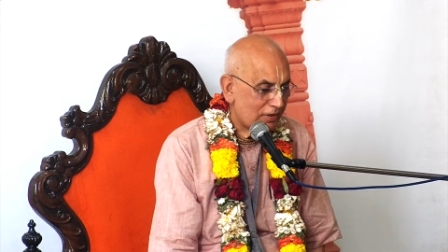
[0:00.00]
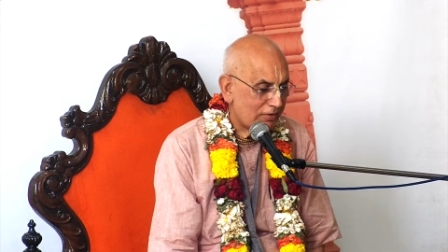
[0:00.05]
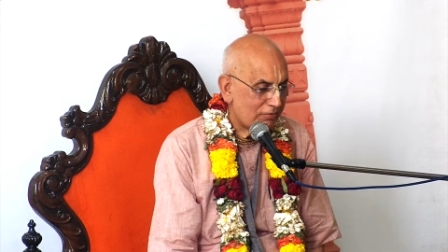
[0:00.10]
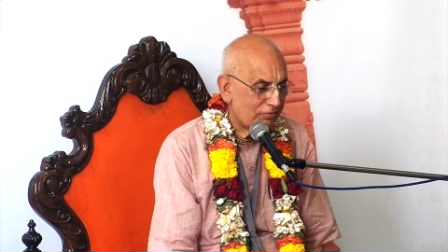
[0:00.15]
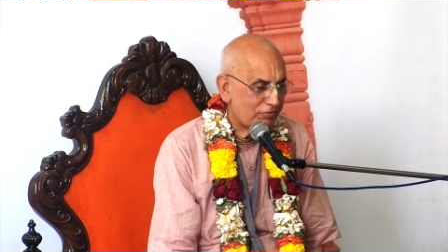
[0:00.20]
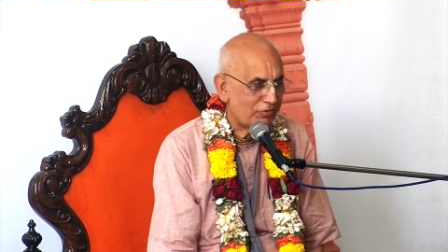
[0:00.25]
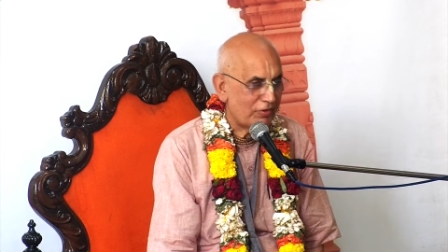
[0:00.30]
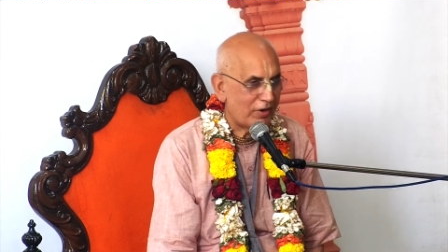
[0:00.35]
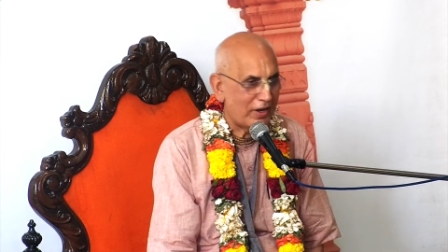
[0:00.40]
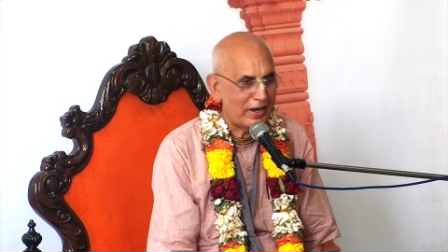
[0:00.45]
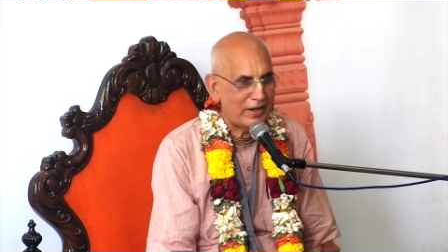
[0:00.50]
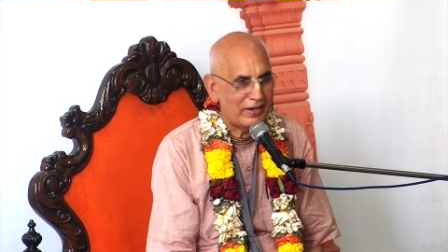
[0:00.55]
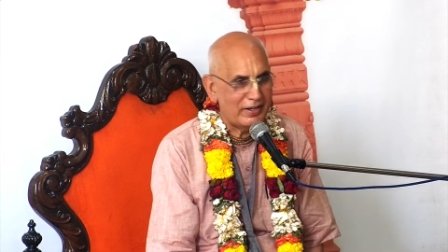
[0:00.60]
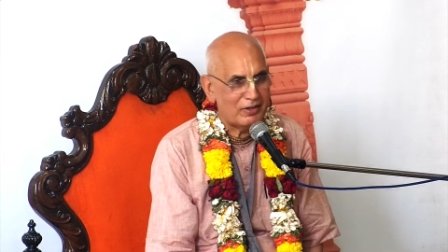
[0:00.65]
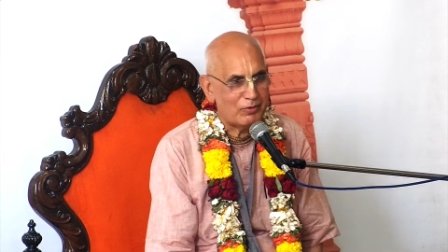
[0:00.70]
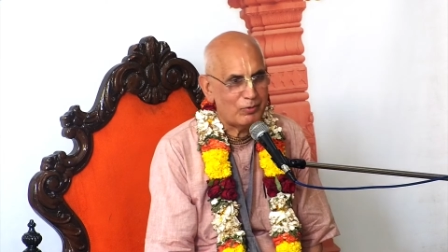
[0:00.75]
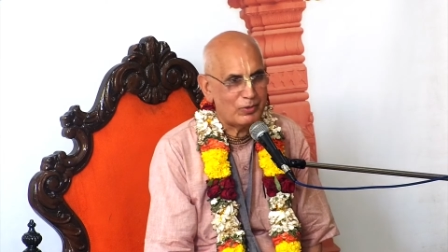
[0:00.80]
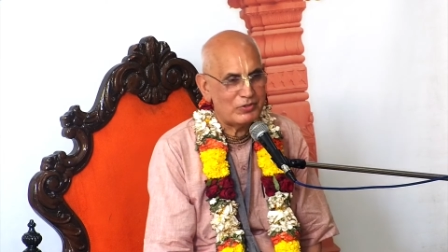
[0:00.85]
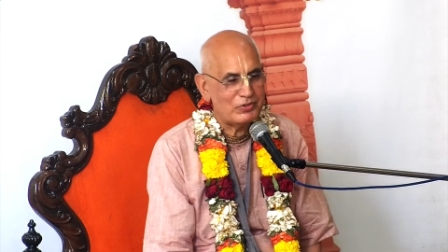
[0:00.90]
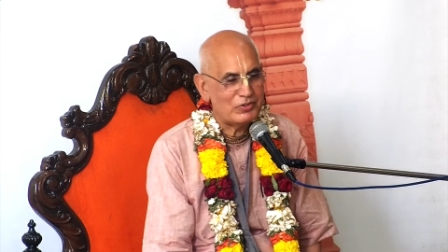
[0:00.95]
If there are any
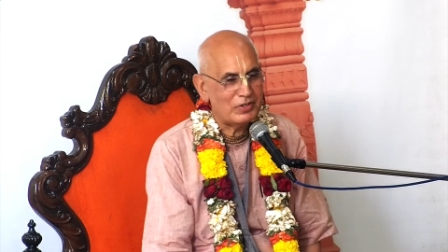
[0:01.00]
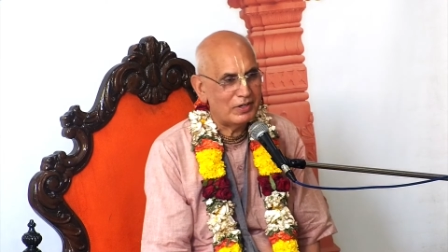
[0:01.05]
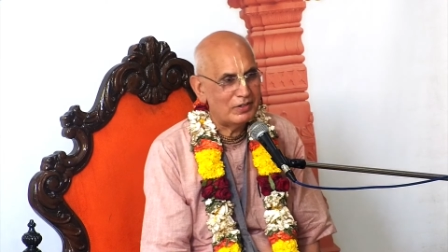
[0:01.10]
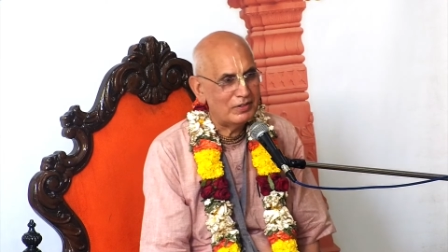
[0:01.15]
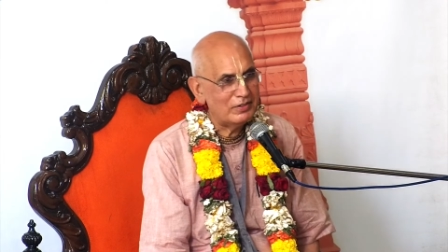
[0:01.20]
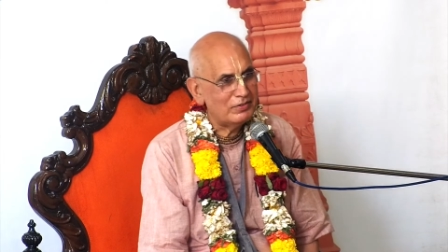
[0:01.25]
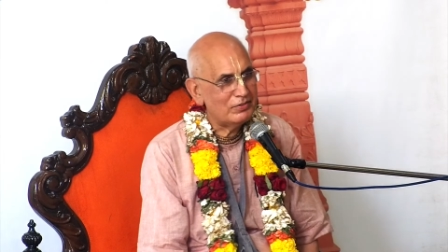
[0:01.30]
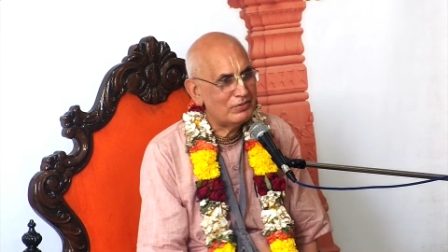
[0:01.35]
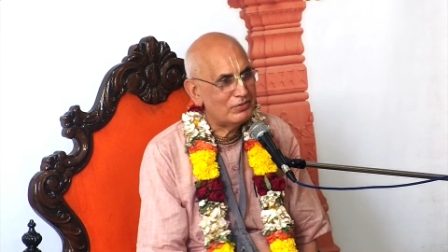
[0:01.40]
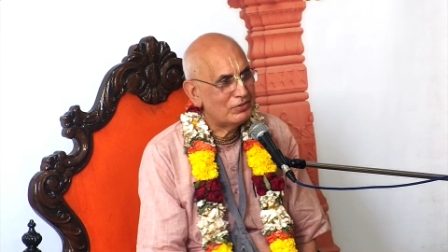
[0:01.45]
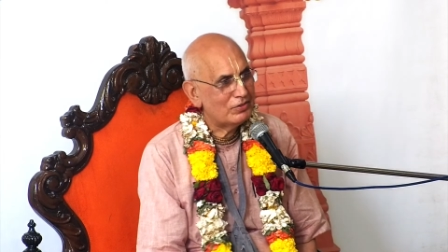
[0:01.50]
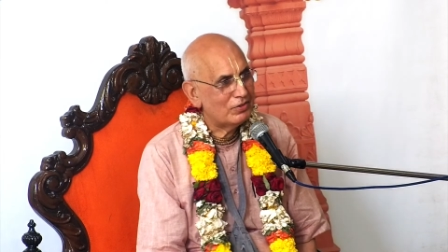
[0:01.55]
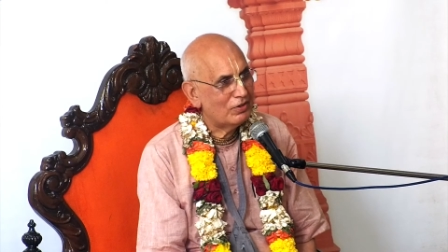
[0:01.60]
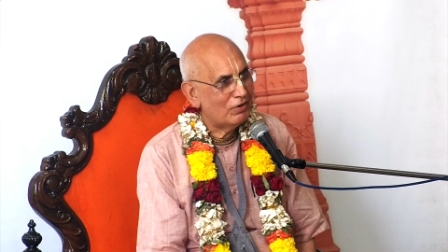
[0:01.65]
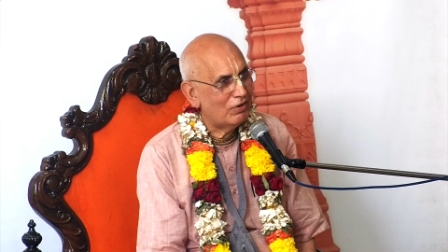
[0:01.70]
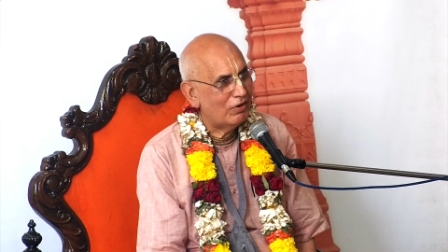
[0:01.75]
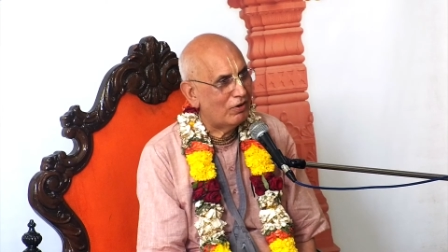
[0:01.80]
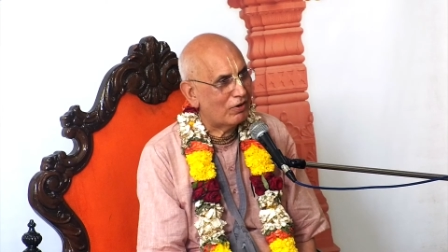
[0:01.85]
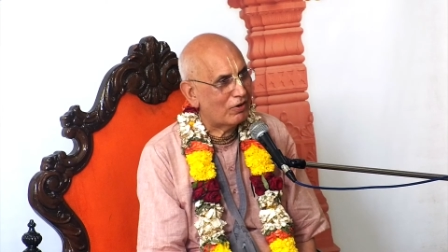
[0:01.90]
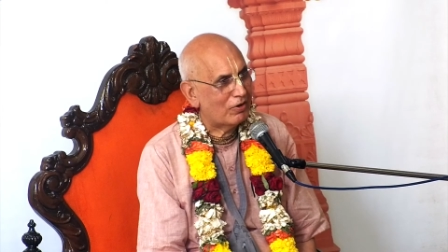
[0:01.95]
questions
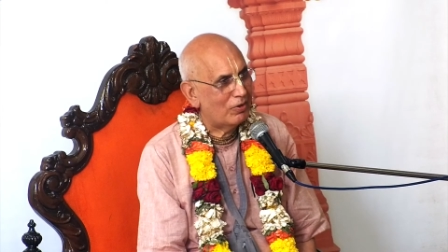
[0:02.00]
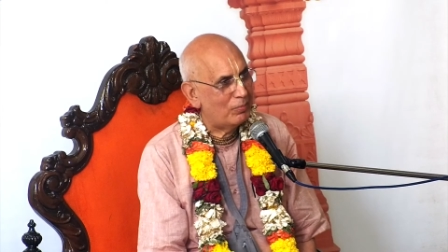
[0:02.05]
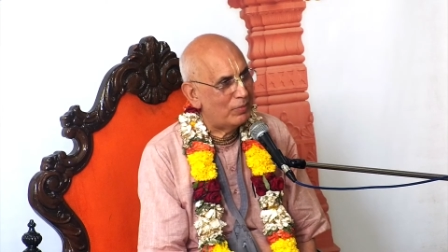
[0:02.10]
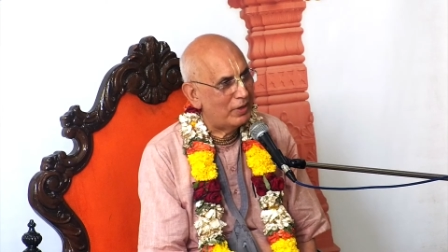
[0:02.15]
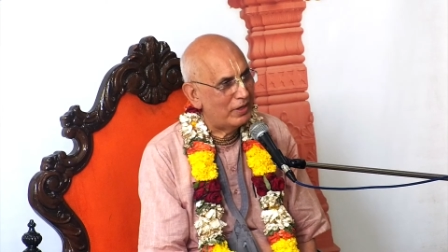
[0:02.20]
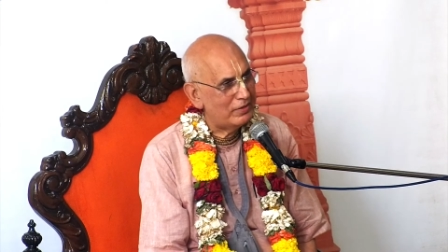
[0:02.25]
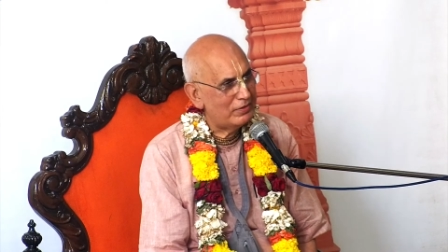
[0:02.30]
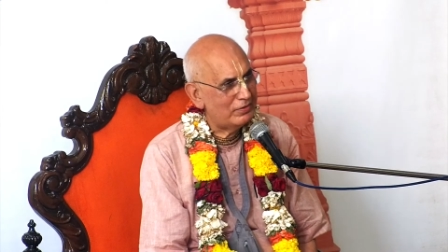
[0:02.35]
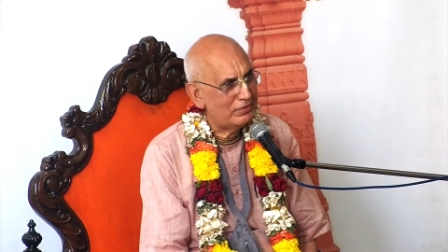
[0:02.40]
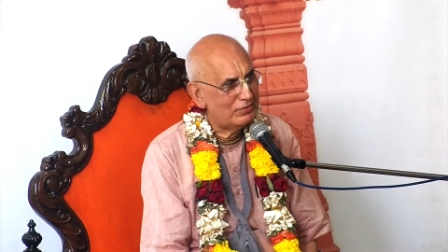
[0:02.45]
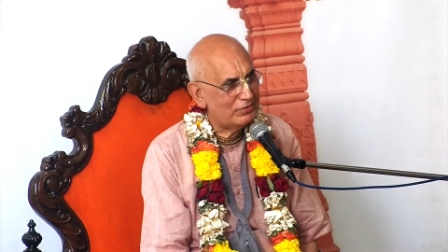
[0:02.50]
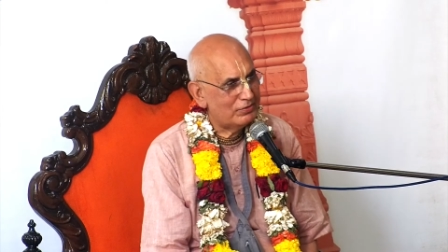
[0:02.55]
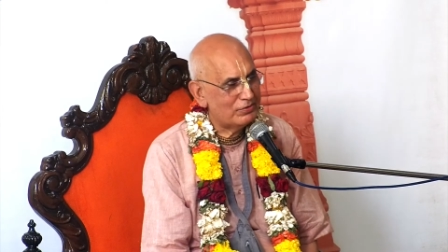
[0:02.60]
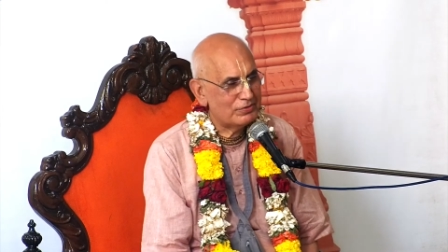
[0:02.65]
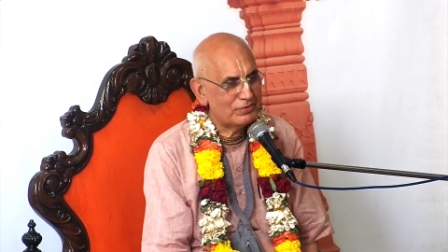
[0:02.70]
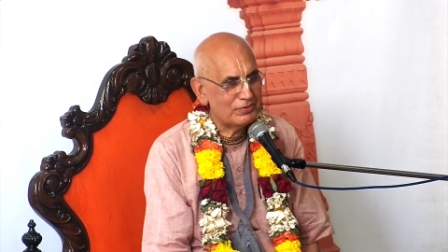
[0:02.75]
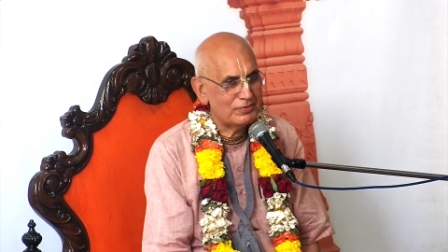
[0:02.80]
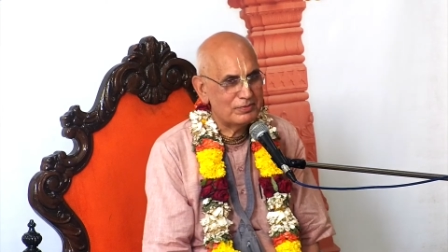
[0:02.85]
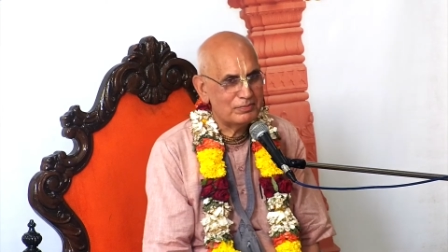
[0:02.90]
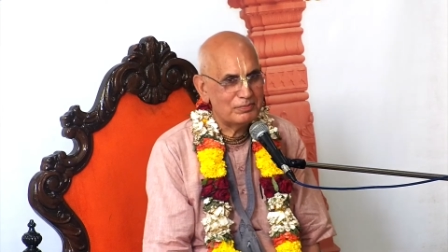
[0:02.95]
or
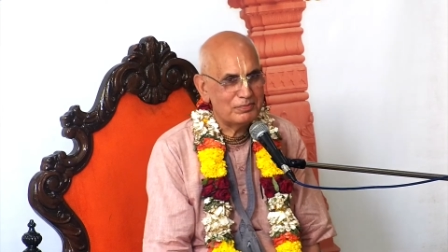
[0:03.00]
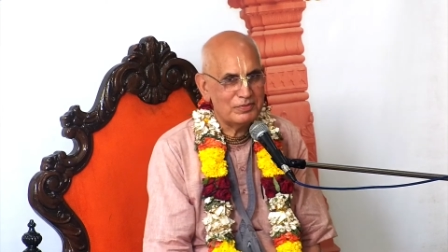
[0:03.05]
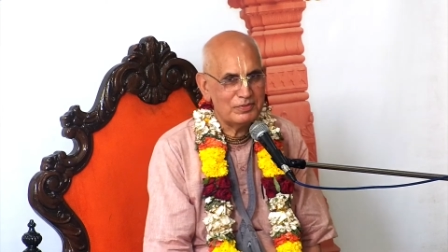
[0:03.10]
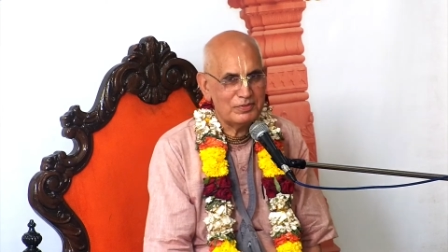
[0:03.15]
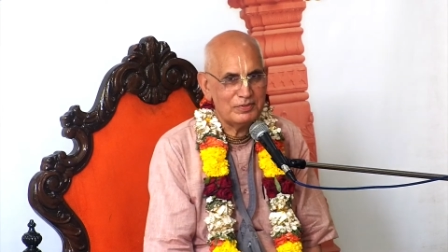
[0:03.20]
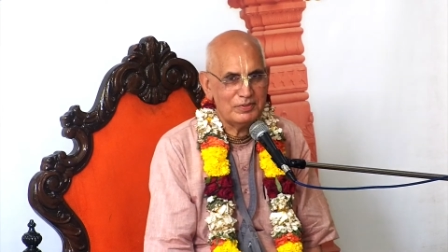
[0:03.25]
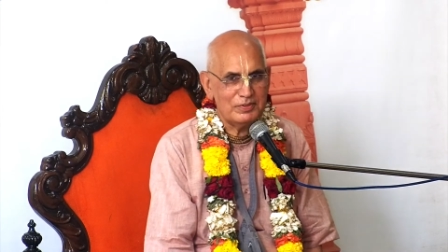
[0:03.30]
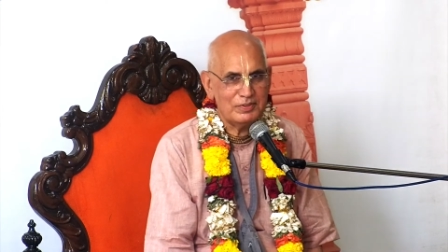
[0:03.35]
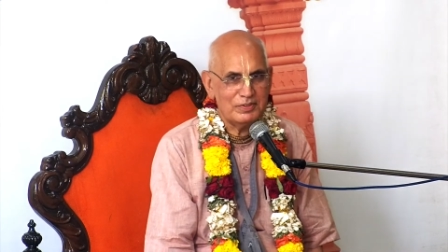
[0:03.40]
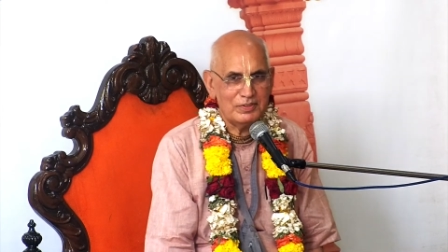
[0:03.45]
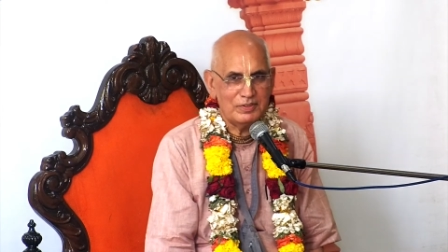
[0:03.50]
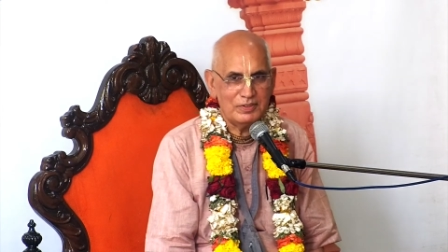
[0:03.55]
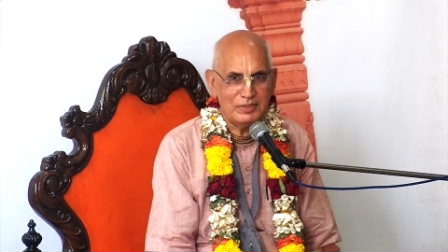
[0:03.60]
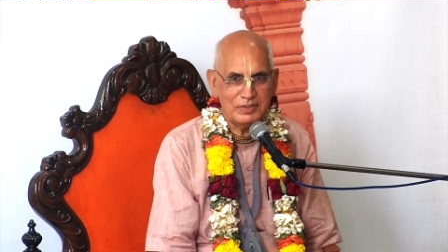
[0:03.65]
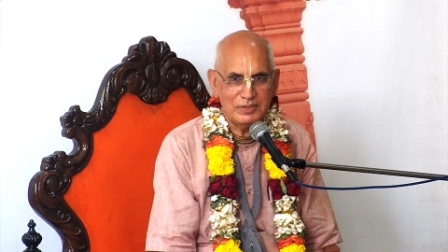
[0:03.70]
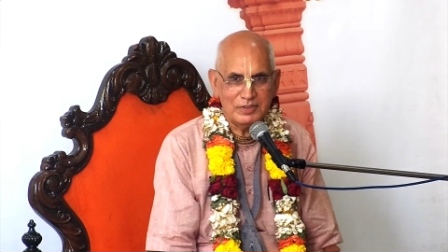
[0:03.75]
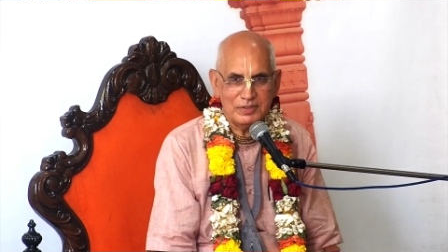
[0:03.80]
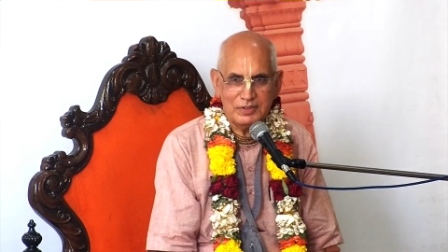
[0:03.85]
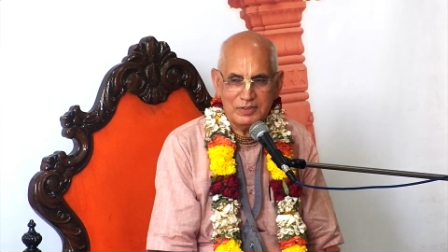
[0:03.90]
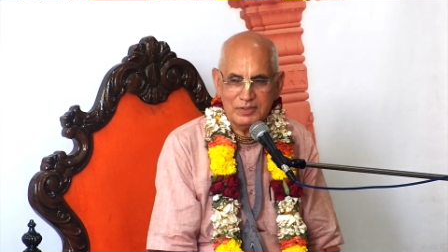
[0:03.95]
comments,
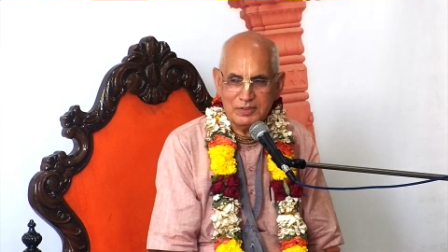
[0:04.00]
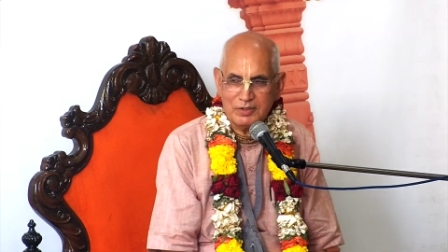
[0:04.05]
you